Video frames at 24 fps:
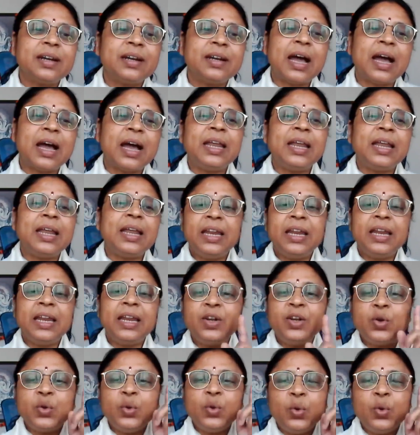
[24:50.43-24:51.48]
I need
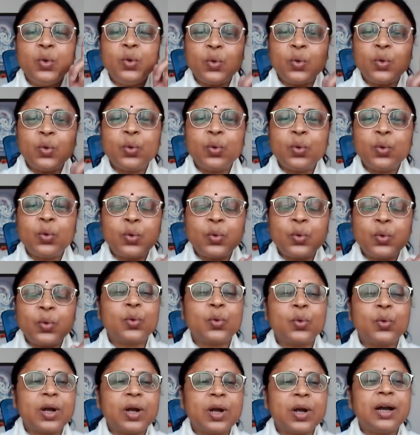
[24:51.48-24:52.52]
to know
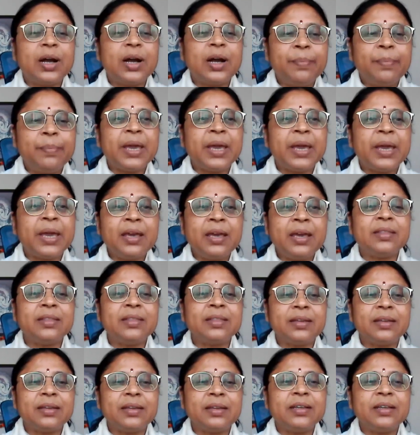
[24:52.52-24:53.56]
Abhed
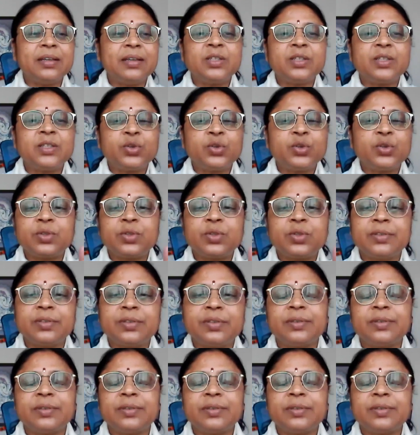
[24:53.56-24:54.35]
is the truth.